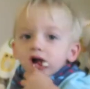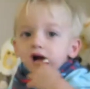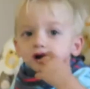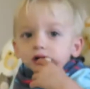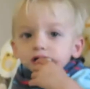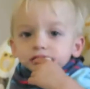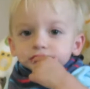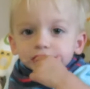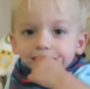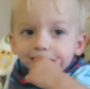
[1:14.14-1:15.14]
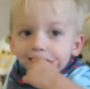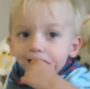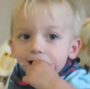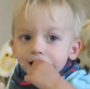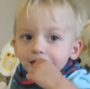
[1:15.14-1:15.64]
You eating as much as you can
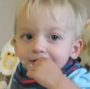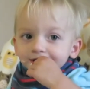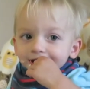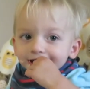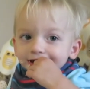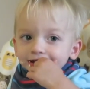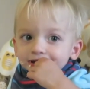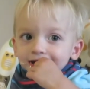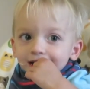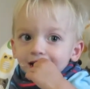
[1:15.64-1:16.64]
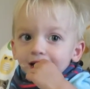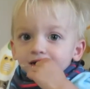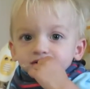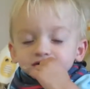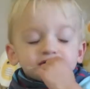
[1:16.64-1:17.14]
before Nanny and Grandad get here?
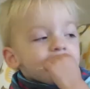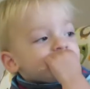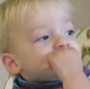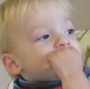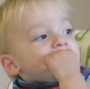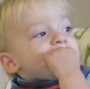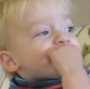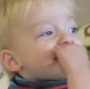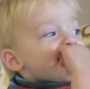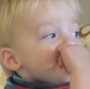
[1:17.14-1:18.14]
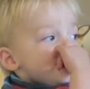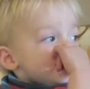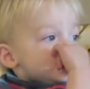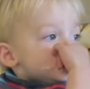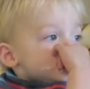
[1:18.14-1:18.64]

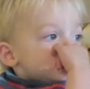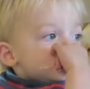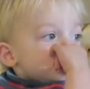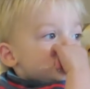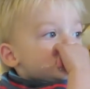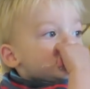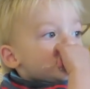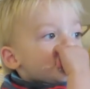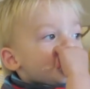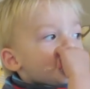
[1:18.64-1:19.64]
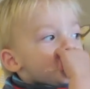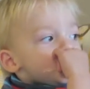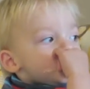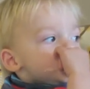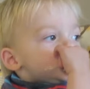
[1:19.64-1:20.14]
coming. They're coming, you better eat
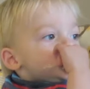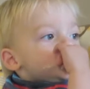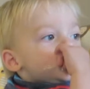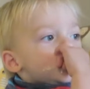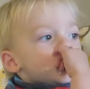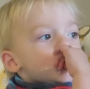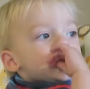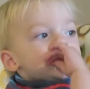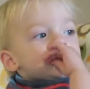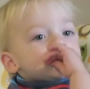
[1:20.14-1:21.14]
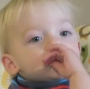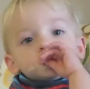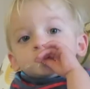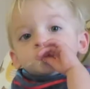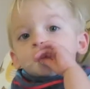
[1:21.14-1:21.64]
your food quick.
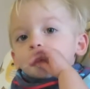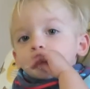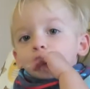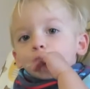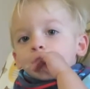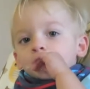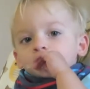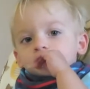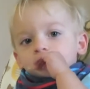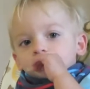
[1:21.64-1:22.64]
Grandad is a piglet.